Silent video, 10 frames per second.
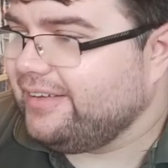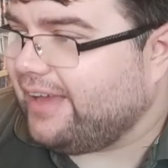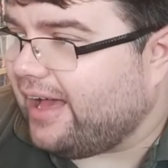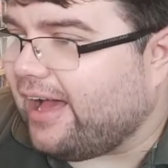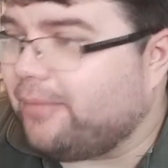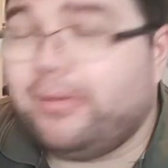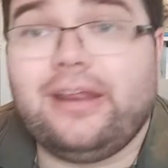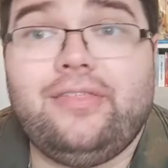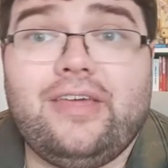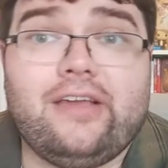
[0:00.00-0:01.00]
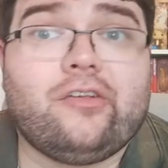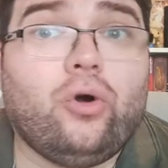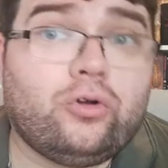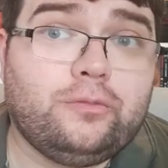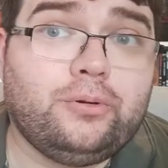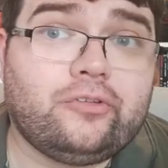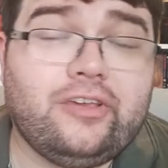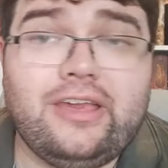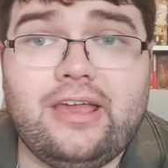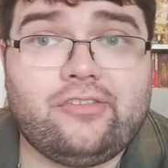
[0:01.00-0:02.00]
But in this,
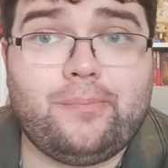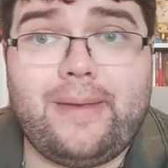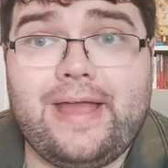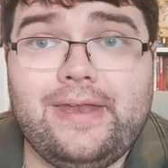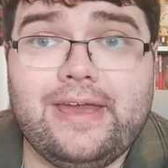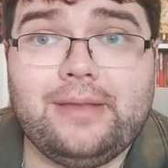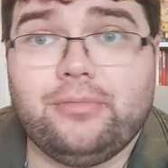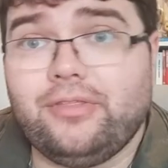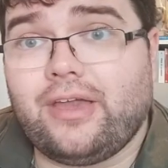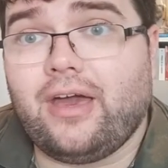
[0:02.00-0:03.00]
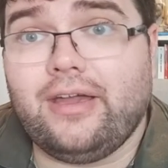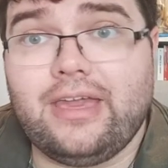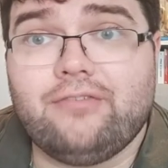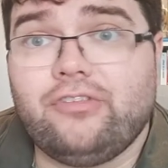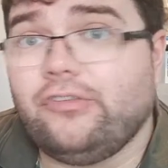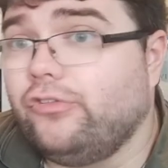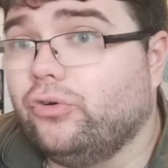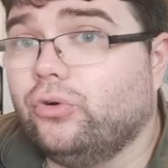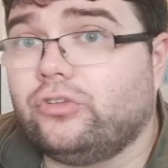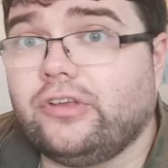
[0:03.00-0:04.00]
Octopussy is the pet name that the guy gives his
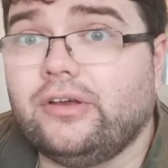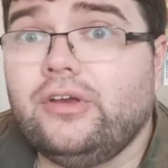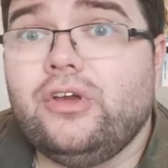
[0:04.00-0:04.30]
daughter.